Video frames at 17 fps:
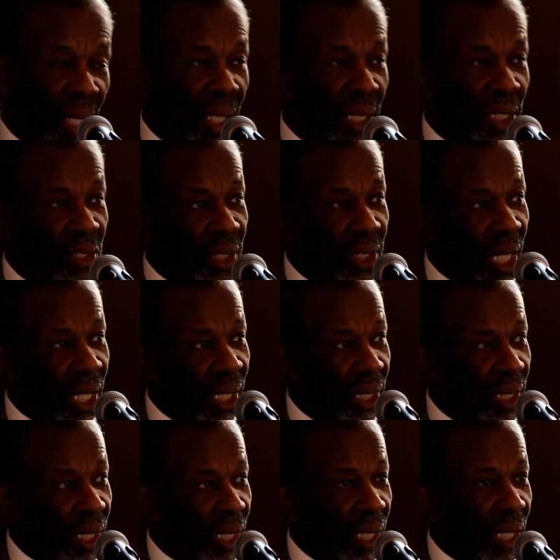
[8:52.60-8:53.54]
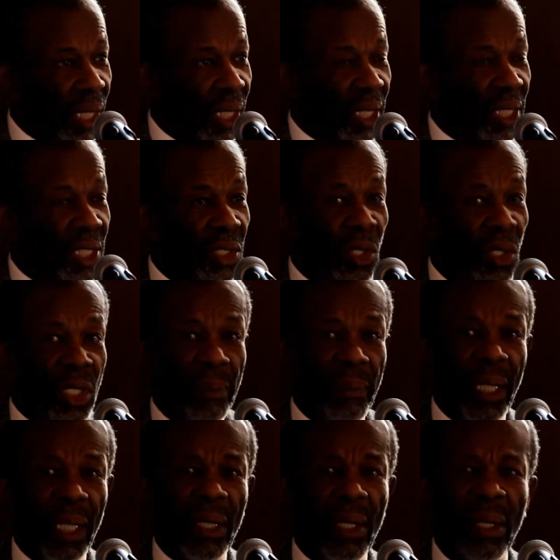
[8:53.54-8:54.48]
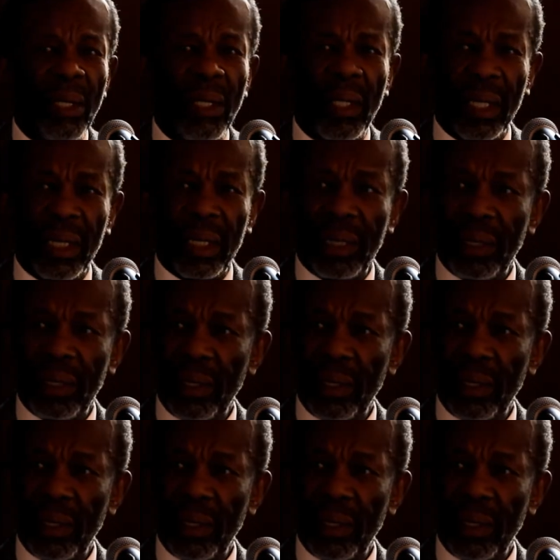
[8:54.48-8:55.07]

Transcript: He said, it's going to be long.